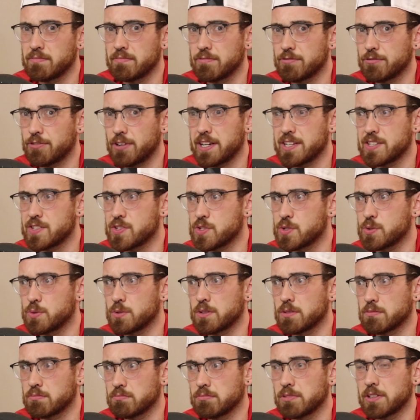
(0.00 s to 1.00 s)
friends who
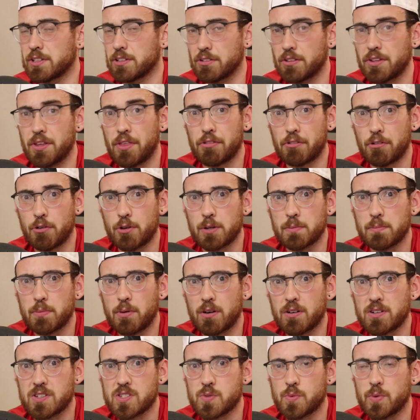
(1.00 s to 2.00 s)
are literally throwing
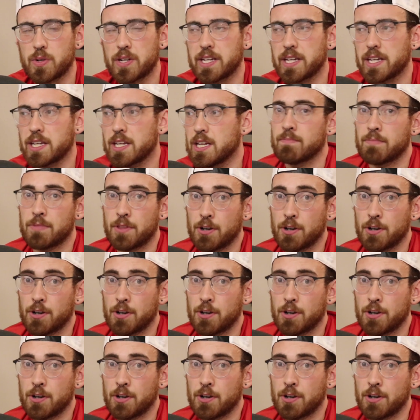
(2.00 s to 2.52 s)
parts away.